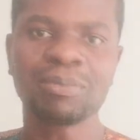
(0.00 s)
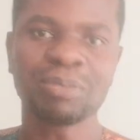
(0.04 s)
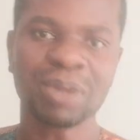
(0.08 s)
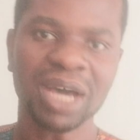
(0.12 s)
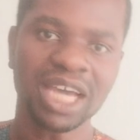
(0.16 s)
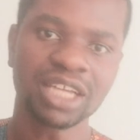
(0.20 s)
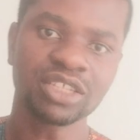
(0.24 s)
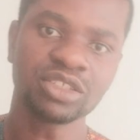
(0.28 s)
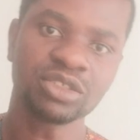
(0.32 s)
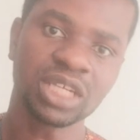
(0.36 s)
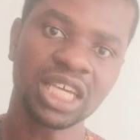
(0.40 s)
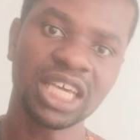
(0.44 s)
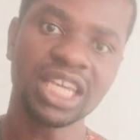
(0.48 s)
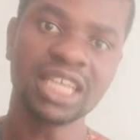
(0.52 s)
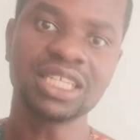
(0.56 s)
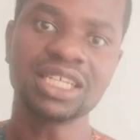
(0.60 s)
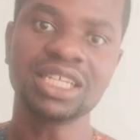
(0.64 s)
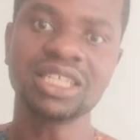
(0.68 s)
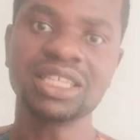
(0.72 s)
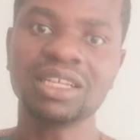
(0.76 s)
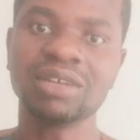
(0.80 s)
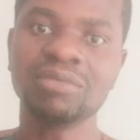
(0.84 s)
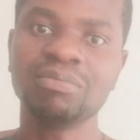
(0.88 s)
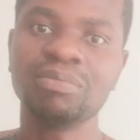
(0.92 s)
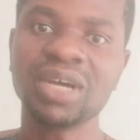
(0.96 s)
by
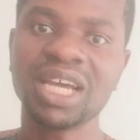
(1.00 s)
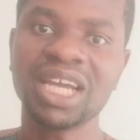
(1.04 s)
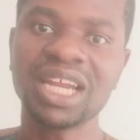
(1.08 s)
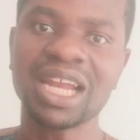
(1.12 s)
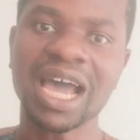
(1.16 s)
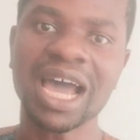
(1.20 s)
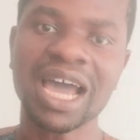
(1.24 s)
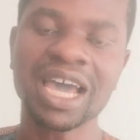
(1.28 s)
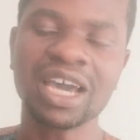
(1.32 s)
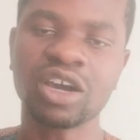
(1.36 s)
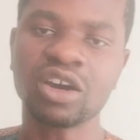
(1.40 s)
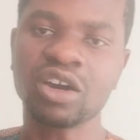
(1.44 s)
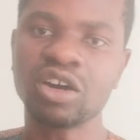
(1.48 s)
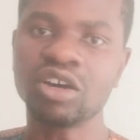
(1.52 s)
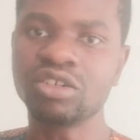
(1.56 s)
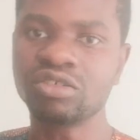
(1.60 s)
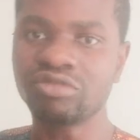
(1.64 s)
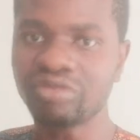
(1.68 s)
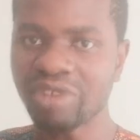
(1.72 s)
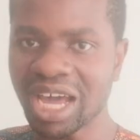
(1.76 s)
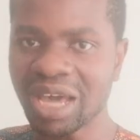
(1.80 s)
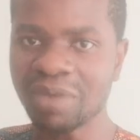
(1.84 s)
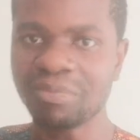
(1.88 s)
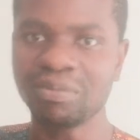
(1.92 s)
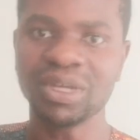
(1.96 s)
hitting the bell
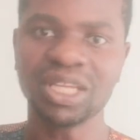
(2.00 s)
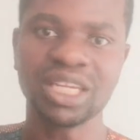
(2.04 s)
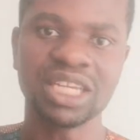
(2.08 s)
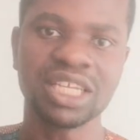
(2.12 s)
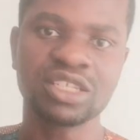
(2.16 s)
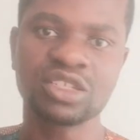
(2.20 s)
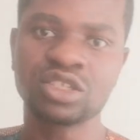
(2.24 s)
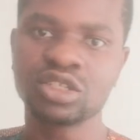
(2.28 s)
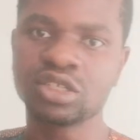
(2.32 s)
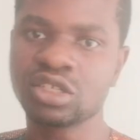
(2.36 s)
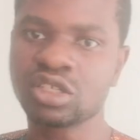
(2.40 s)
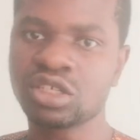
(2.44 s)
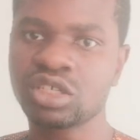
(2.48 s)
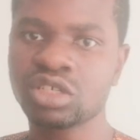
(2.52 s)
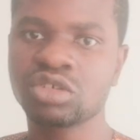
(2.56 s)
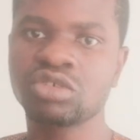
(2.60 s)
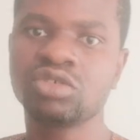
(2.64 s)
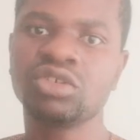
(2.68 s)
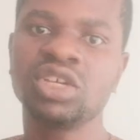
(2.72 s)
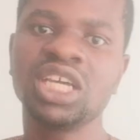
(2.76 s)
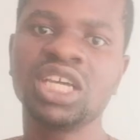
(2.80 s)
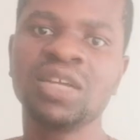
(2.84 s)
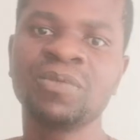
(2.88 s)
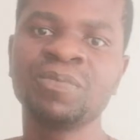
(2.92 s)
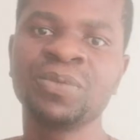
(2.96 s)
icon right beneath your
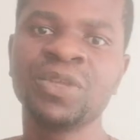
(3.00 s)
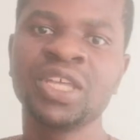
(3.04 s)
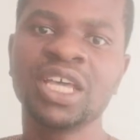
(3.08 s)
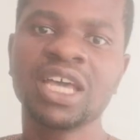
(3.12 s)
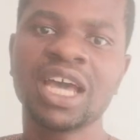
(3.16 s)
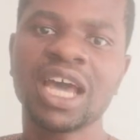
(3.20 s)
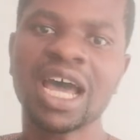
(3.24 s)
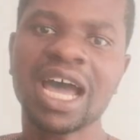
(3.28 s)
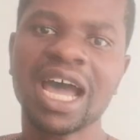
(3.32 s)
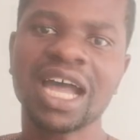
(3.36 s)
screen